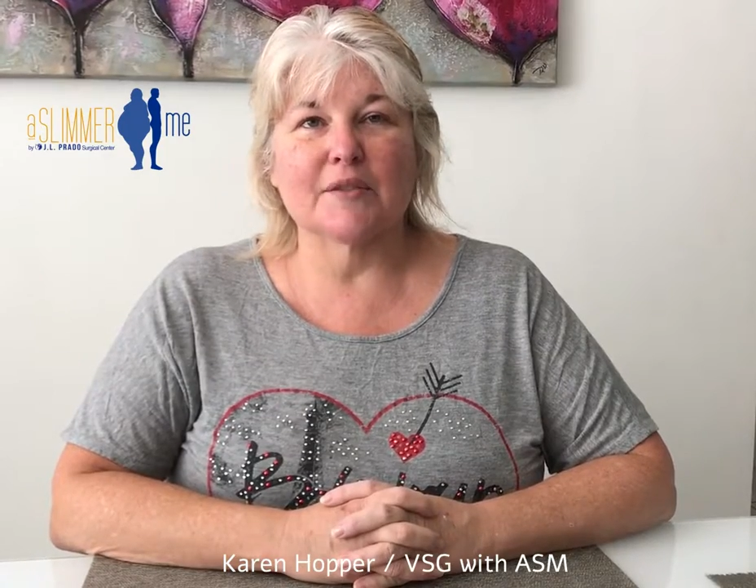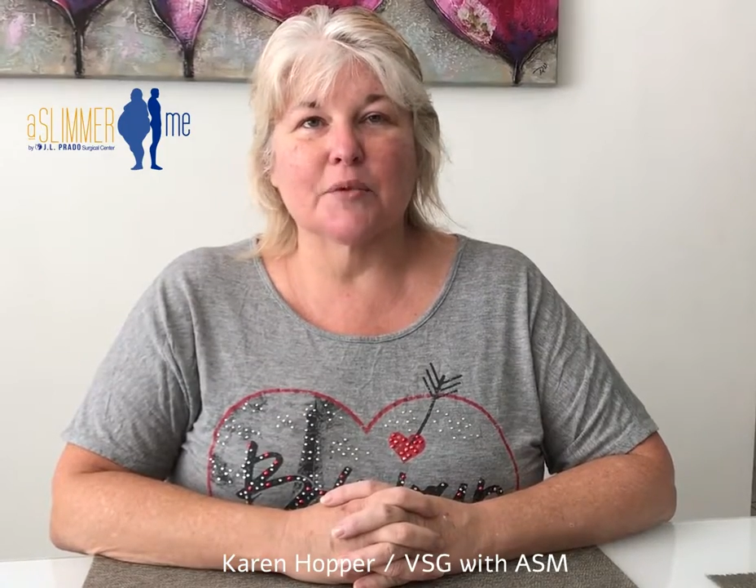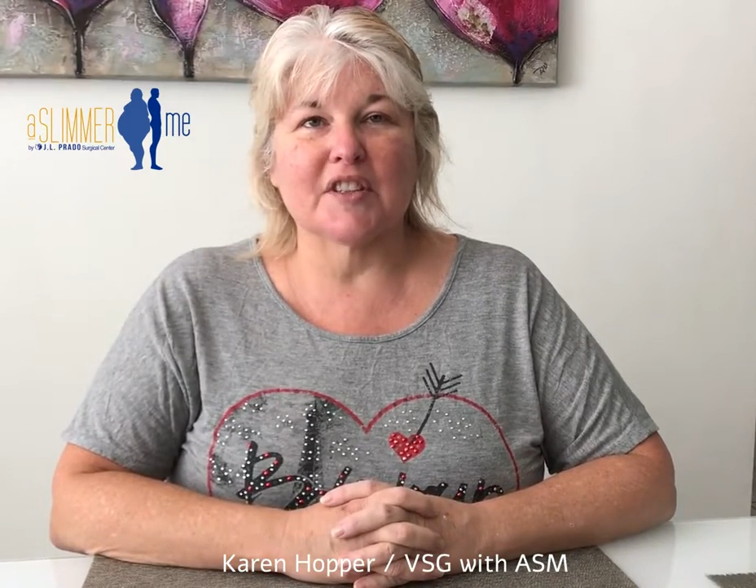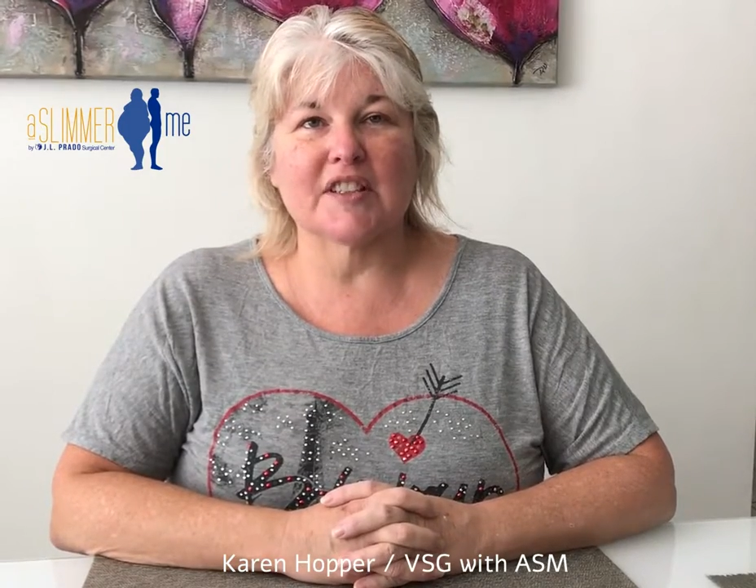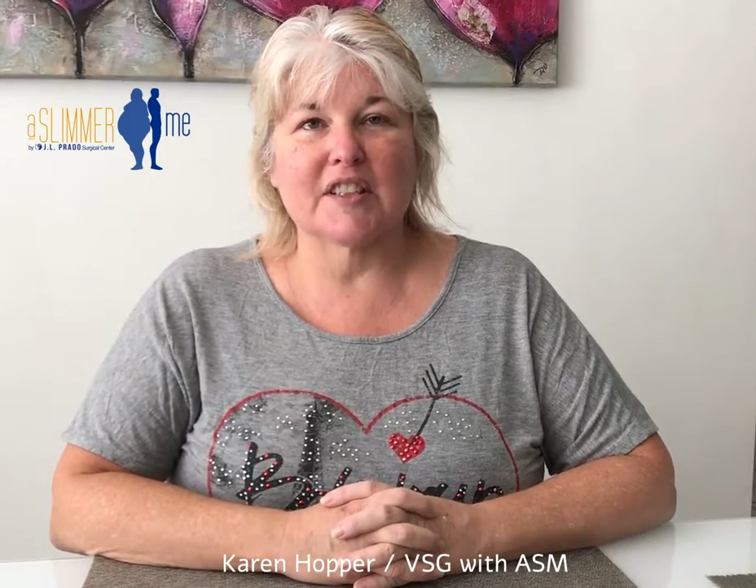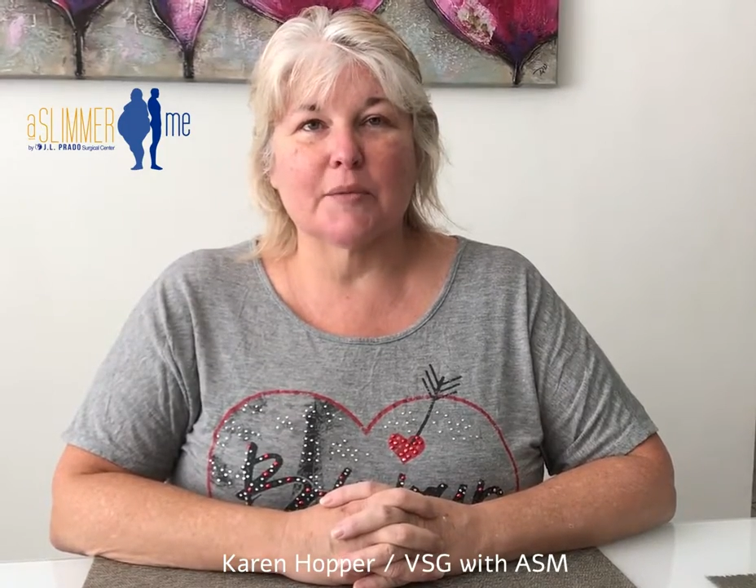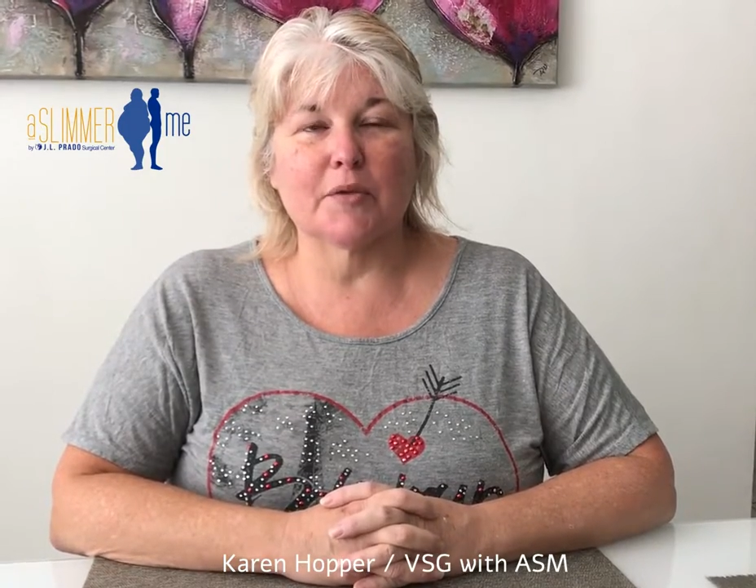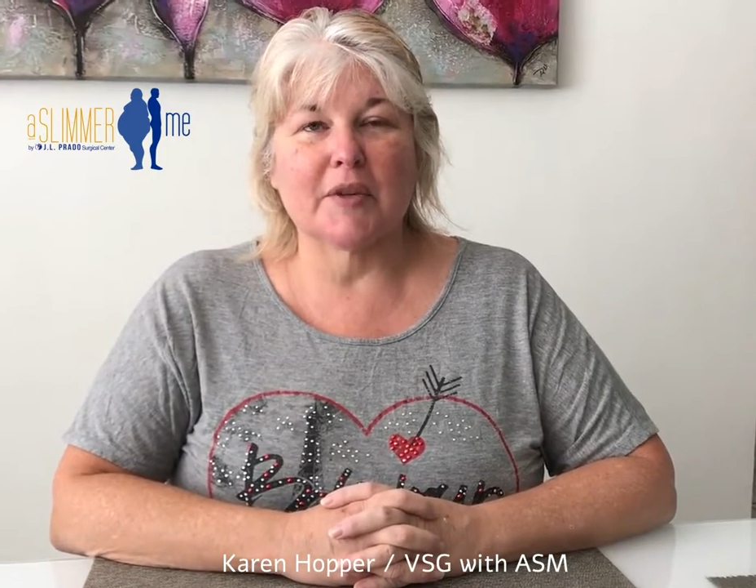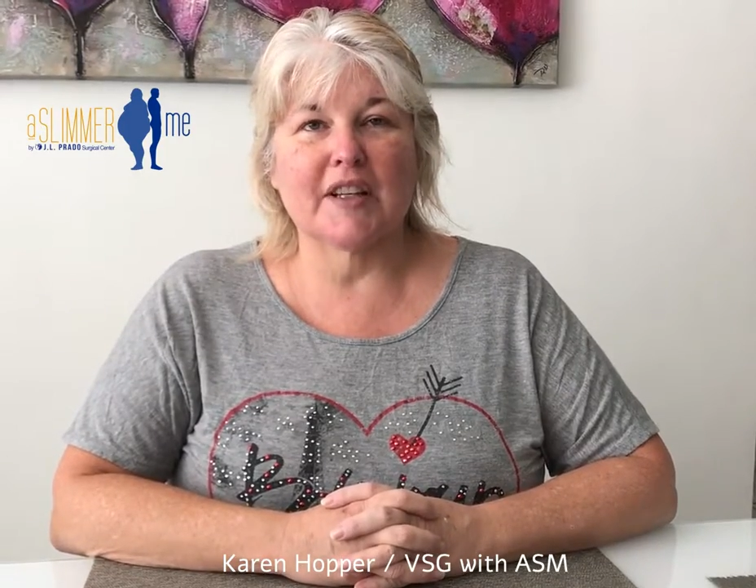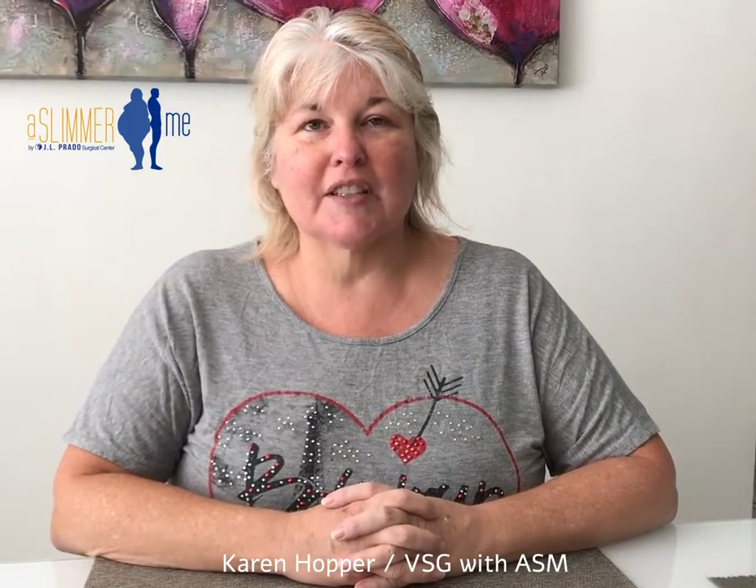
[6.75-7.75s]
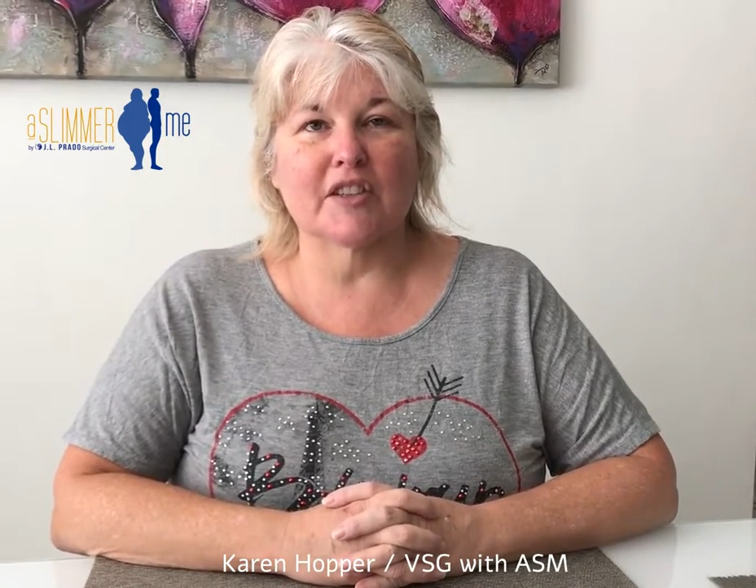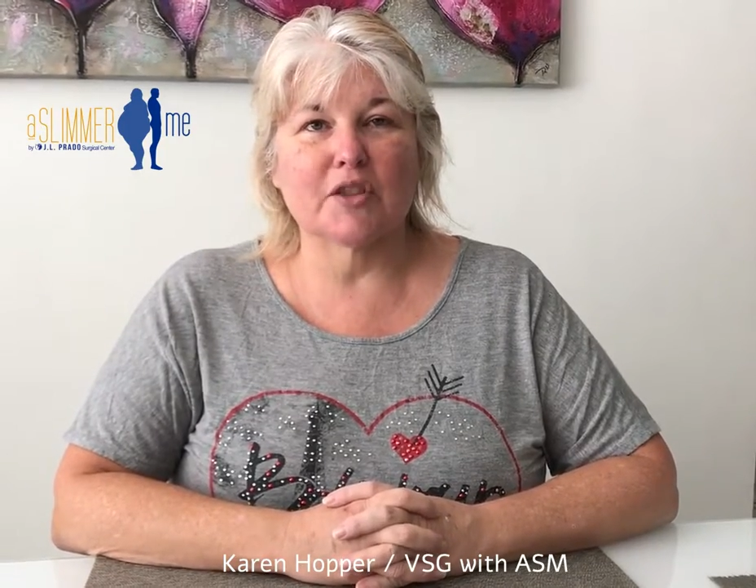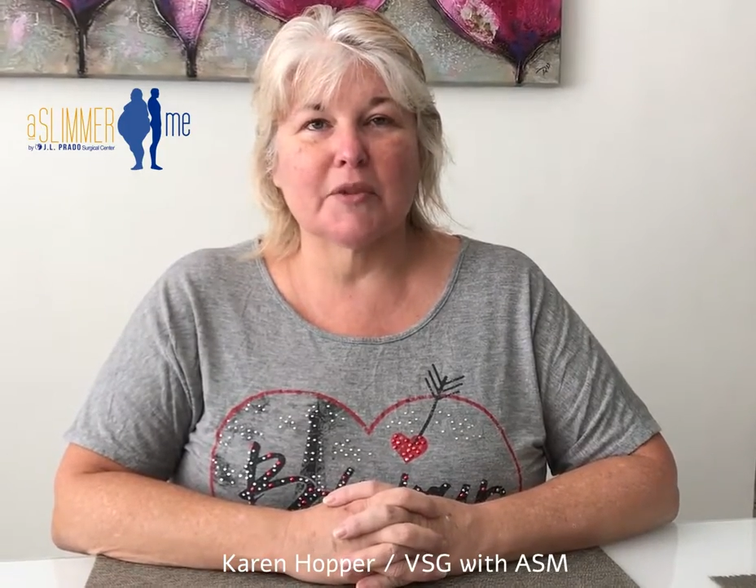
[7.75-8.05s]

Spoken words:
with a Slimmer Me, Dr.